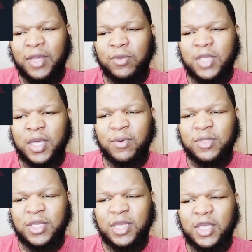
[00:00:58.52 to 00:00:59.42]
I think it was uh
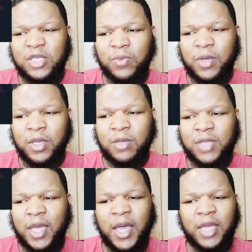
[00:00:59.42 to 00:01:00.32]
was it Deniece
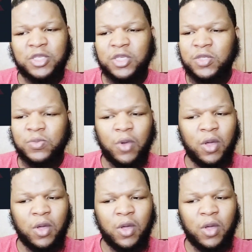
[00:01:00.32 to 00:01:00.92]
Williams? I just